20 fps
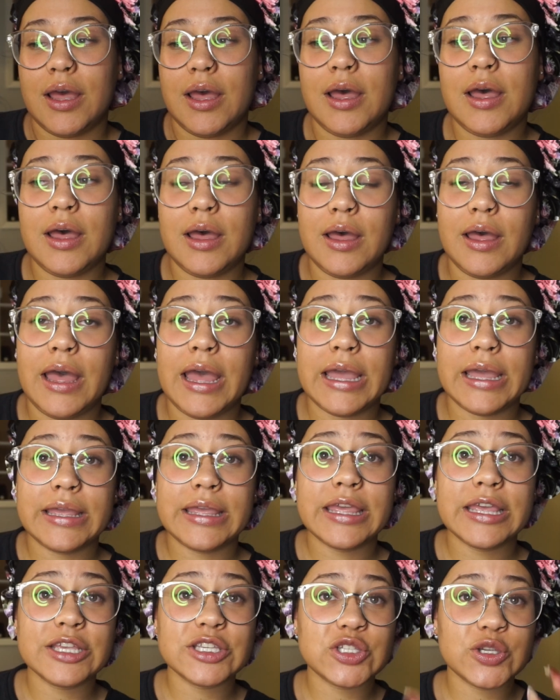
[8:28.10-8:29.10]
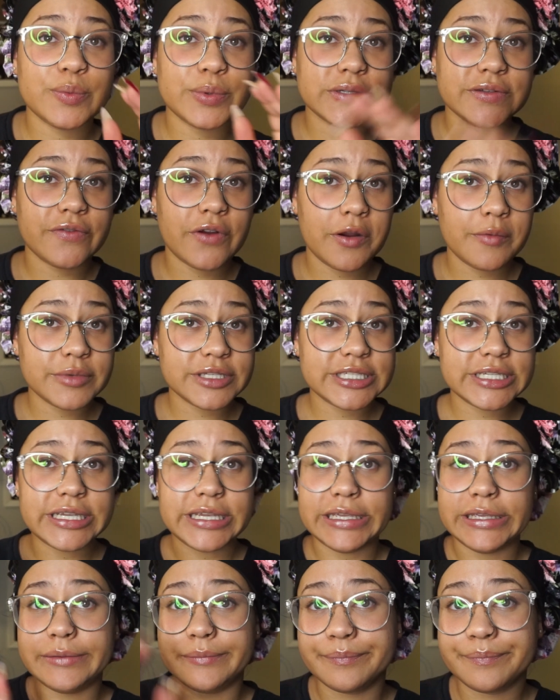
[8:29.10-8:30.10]
at King Soopers
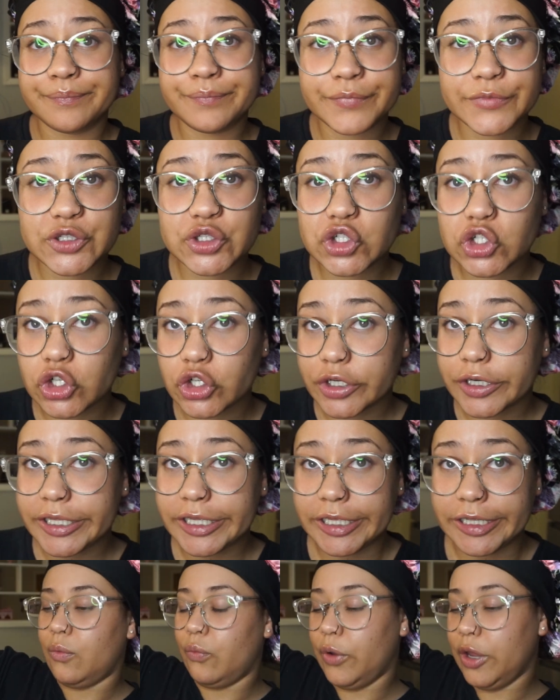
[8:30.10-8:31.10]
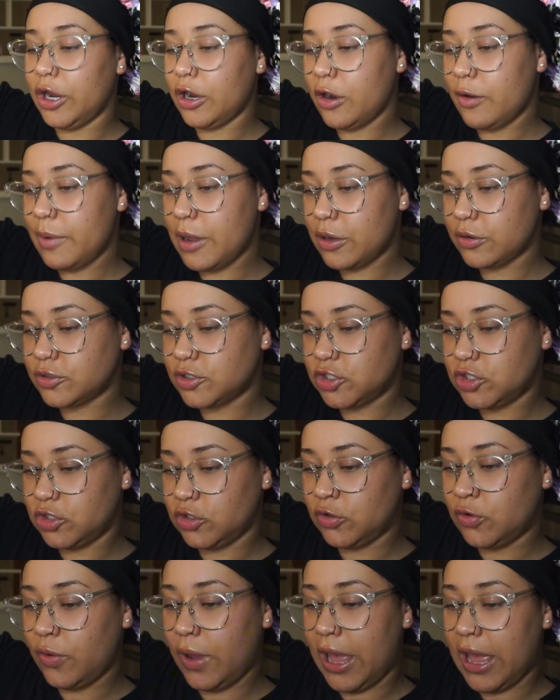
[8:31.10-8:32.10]
Pharmacy. Sure did. We are about
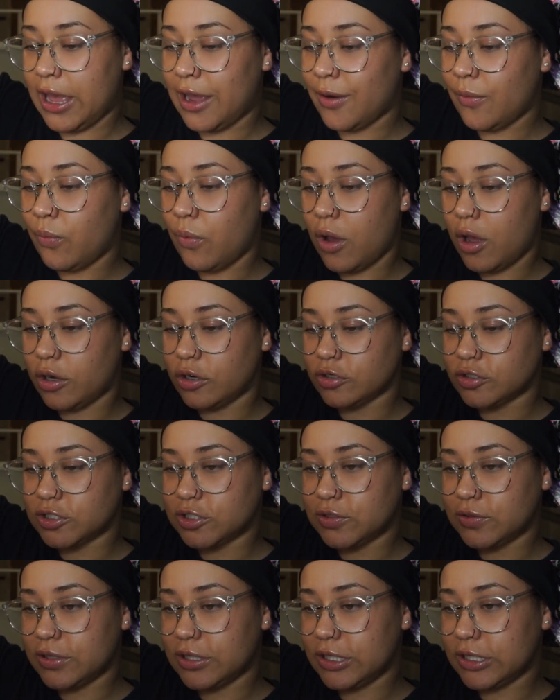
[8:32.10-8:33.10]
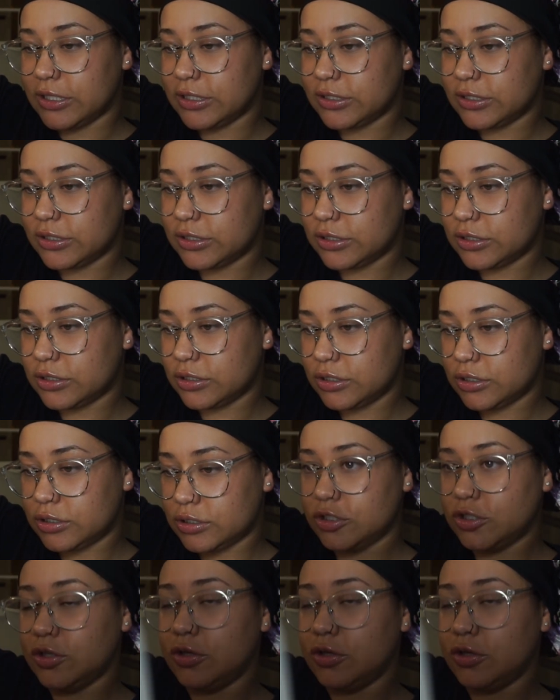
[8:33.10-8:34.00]
to add water to this